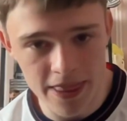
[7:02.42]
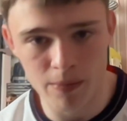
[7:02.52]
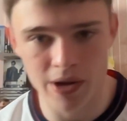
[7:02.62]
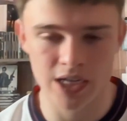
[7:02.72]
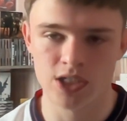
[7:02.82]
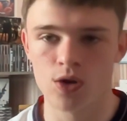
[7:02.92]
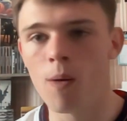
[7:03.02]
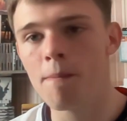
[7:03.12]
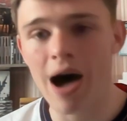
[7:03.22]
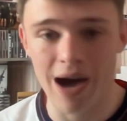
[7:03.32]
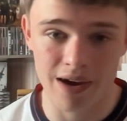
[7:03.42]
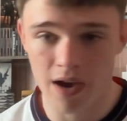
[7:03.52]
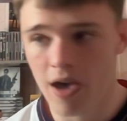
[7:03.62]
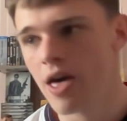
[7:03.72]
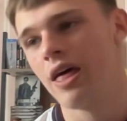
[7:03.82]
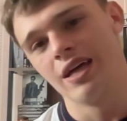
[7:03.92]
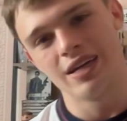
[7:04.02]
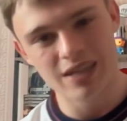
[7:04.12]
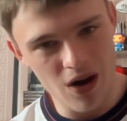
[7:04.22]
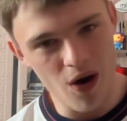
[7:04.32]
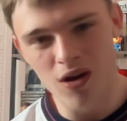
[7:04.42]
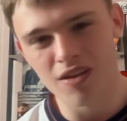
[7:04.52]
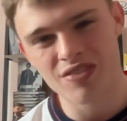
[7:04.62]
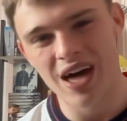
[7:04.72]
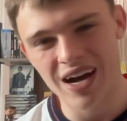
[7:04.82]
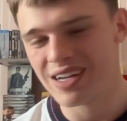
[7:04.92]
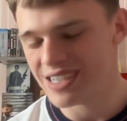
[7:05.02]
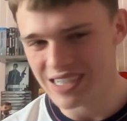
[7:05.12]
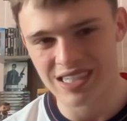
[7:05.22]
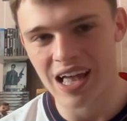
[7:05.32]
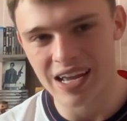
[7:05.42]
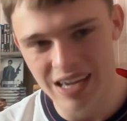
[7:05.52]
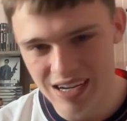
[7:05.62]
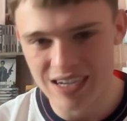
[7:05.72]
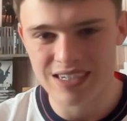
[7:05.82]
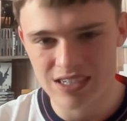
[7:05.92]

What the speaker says: and then we had to go back. All of that is like,